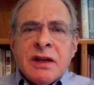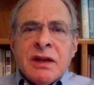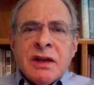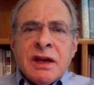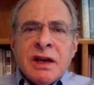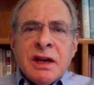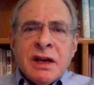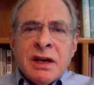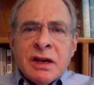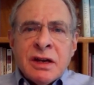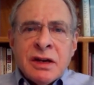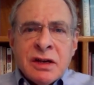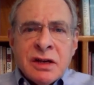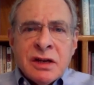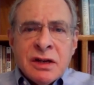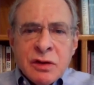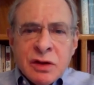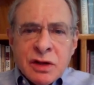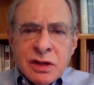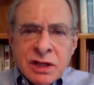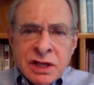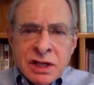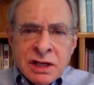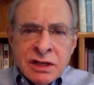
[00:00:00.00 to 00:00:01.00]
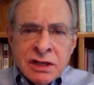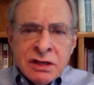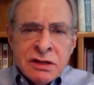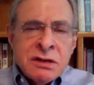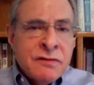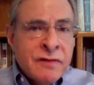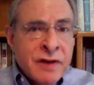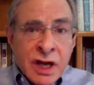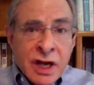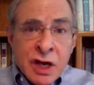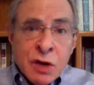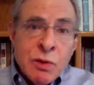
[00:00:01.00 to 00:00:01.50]
and they did an
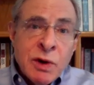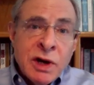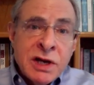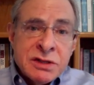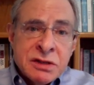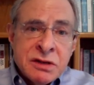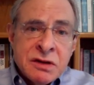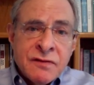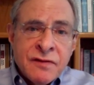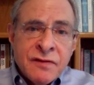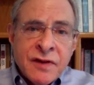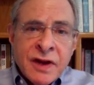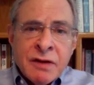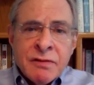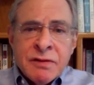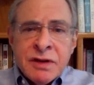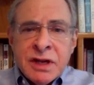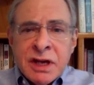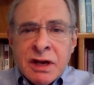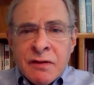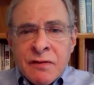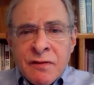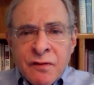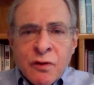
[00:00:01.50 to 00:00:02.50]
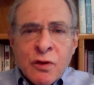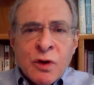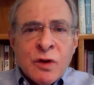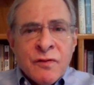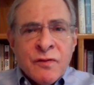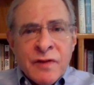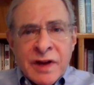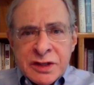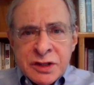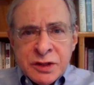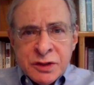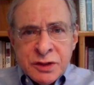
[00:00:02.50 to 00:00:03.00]
evaluation and found he had 4
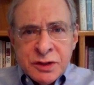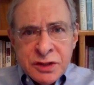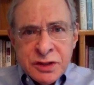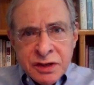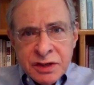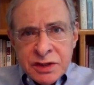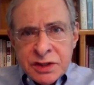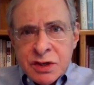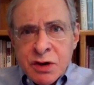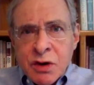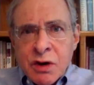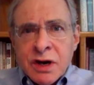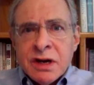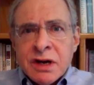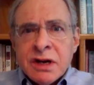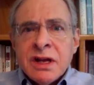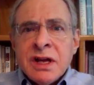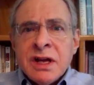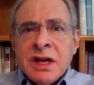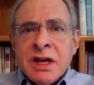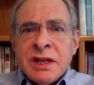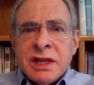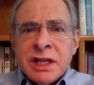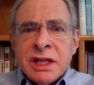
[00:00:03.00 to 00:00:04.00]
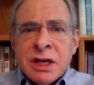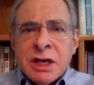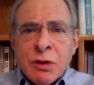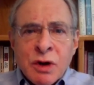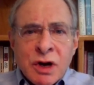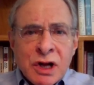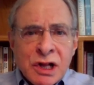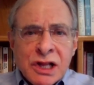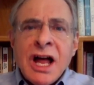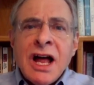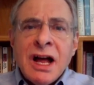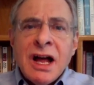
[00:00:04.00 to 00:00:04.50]
vessels on his heart that were
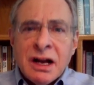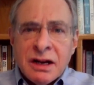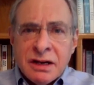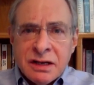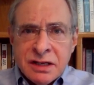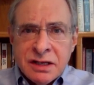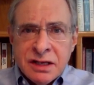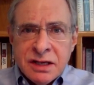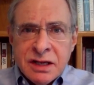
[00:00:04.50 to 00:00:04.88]
clogged.